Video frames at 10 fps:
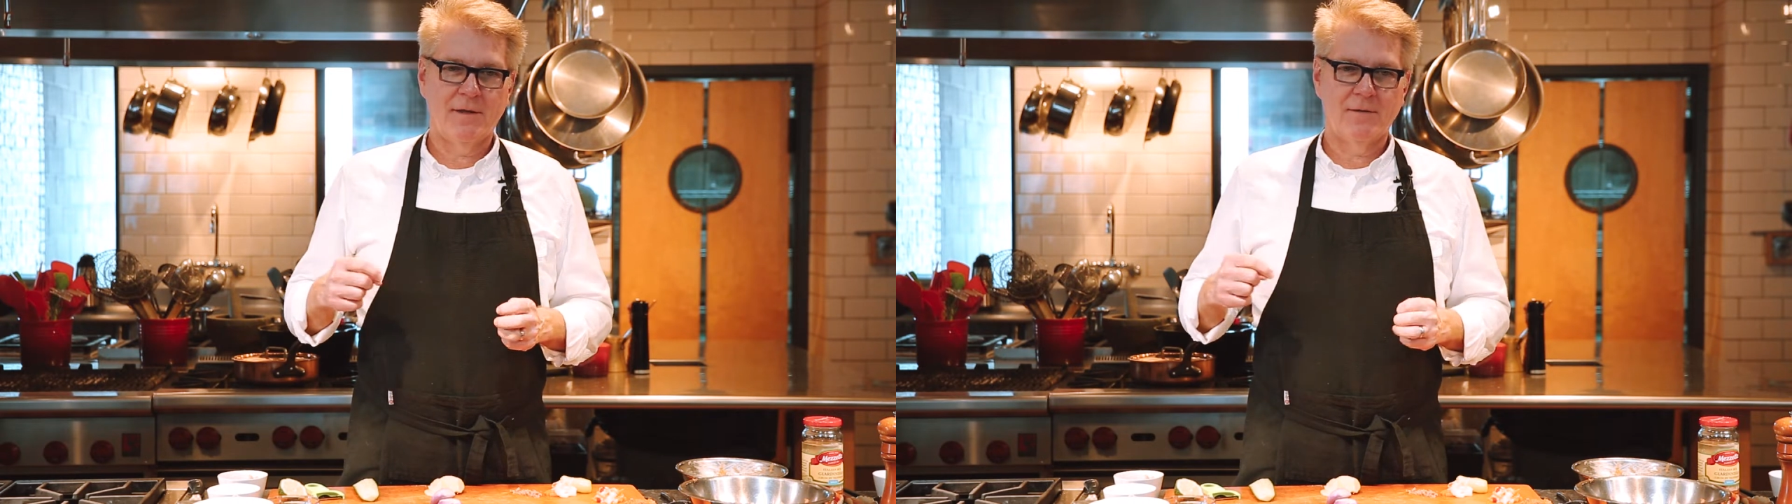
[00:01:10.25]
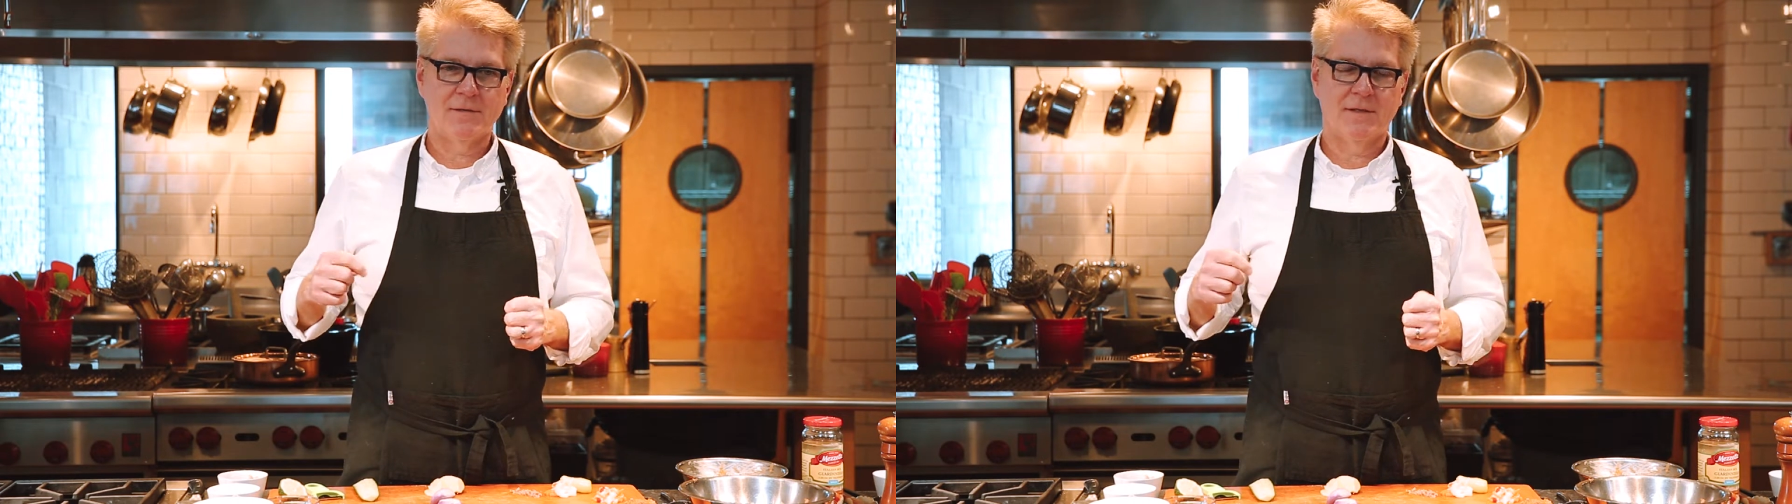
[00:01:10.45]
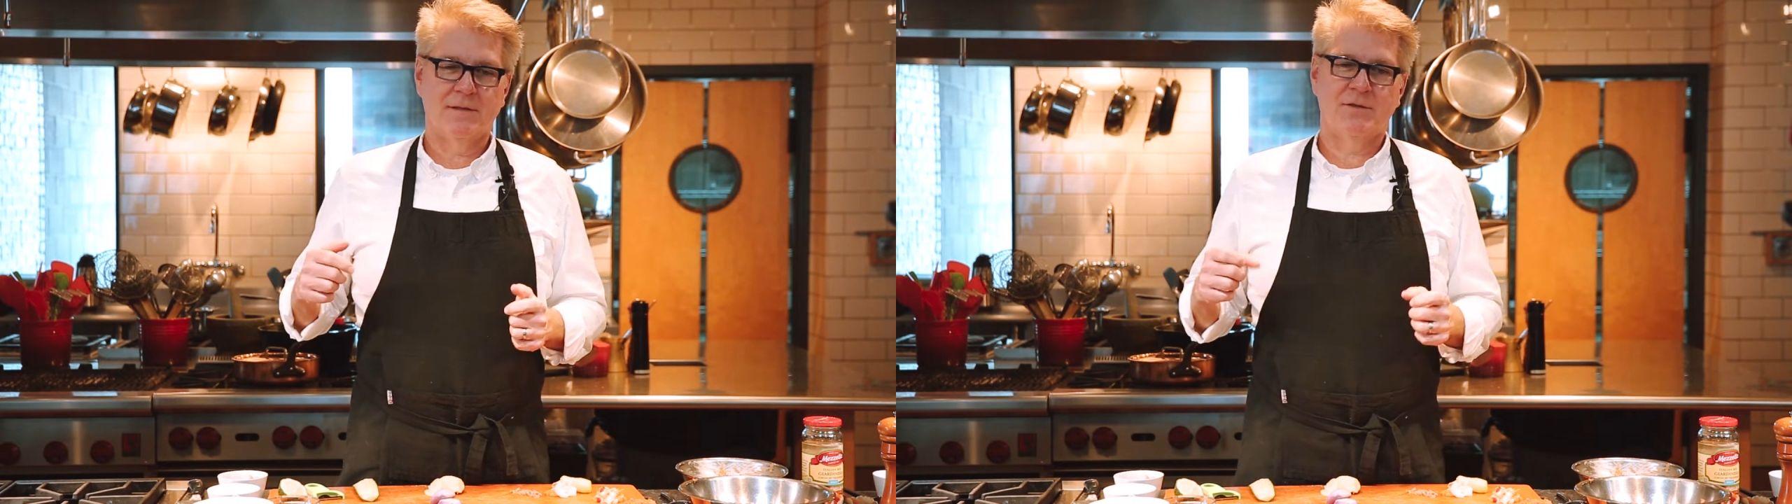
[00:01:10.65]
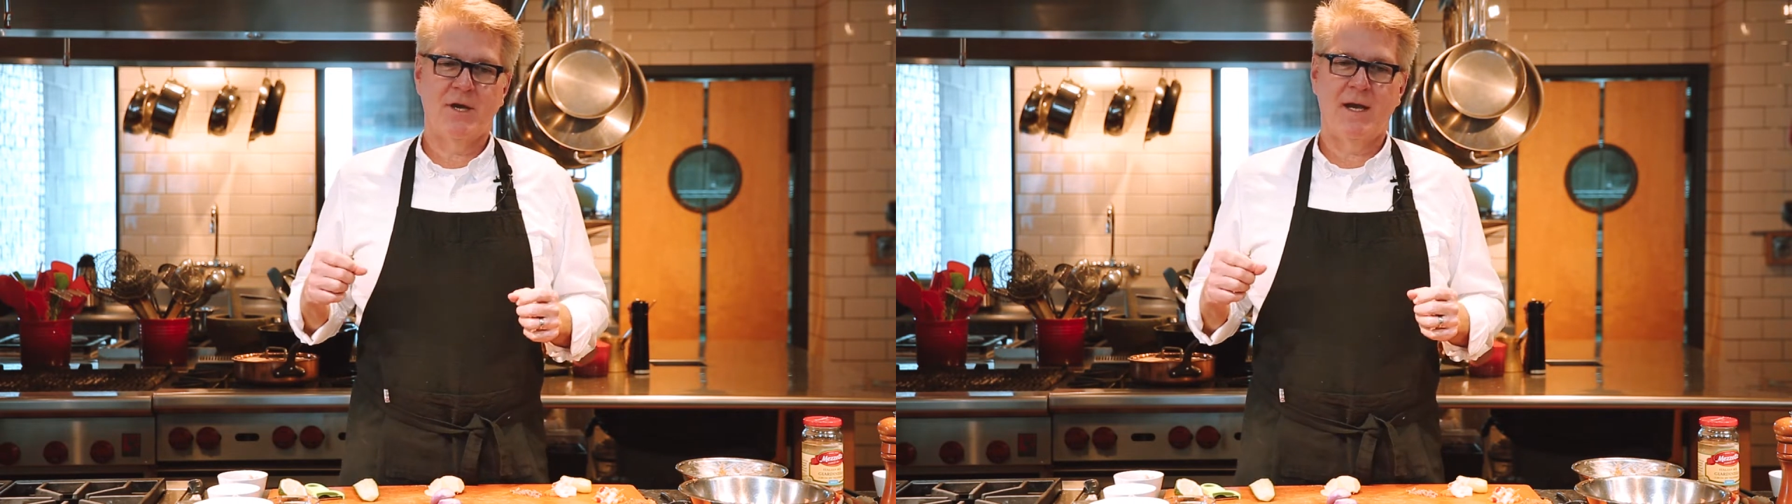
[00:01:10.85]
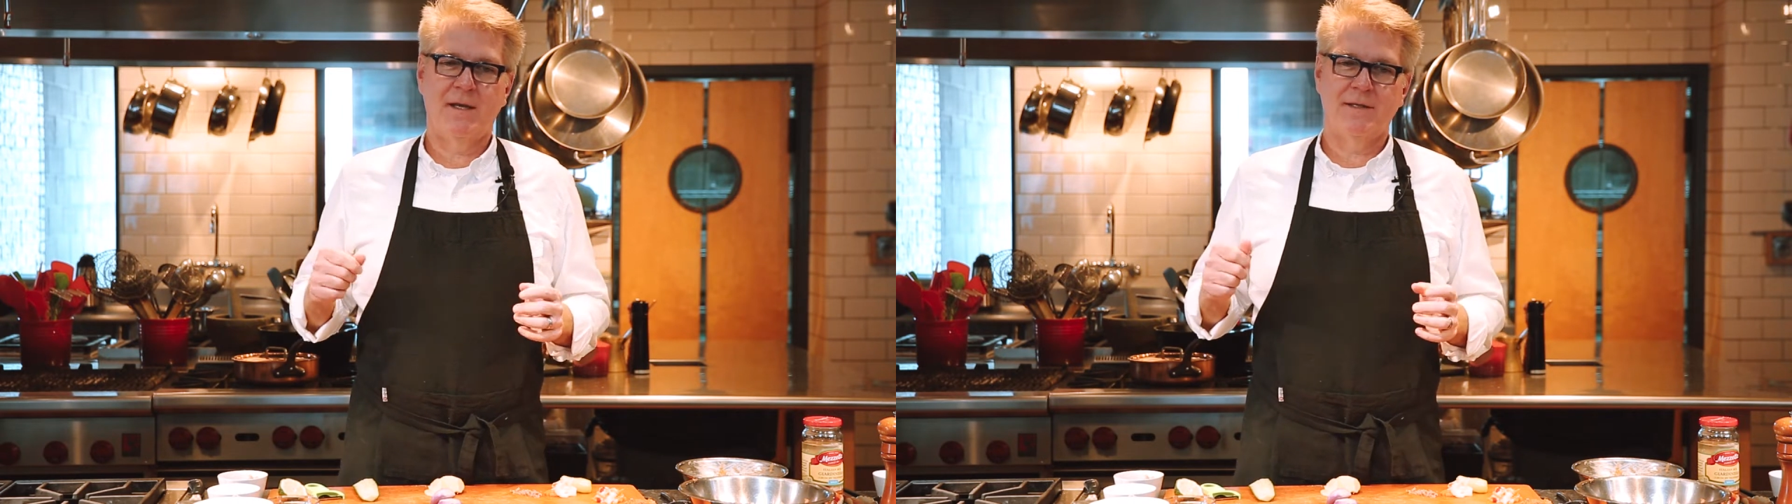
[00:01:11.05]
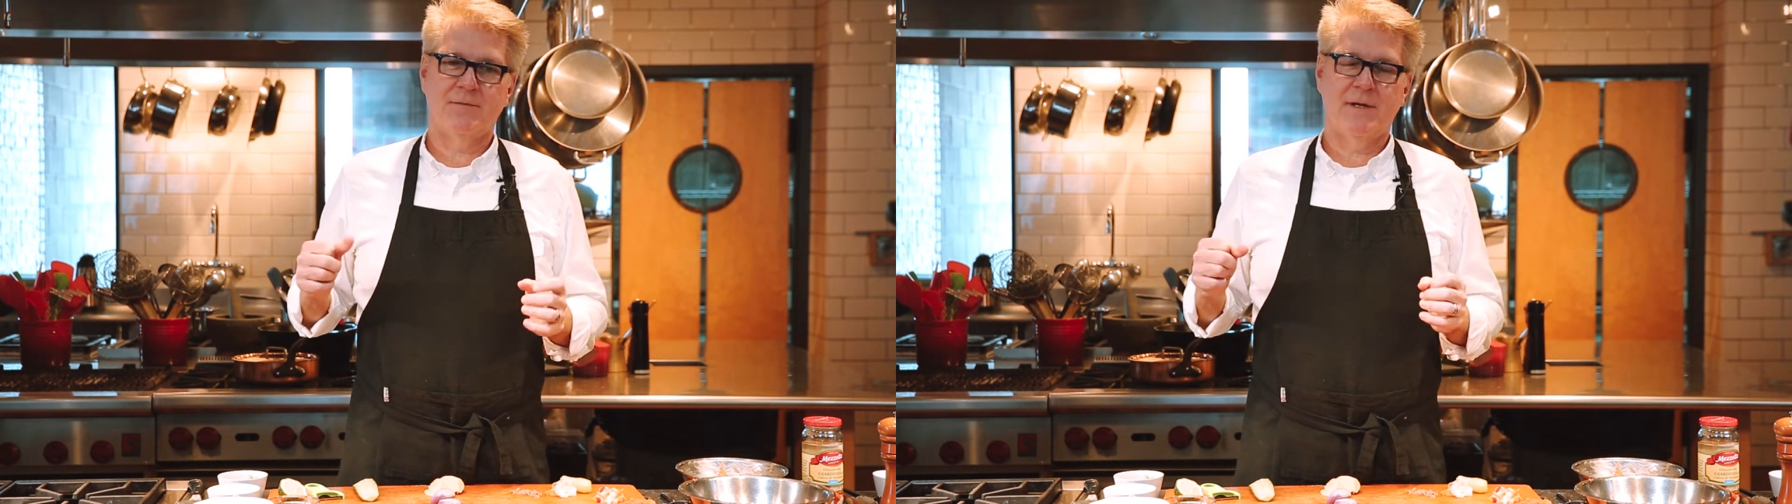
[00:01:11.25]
there was a Chinese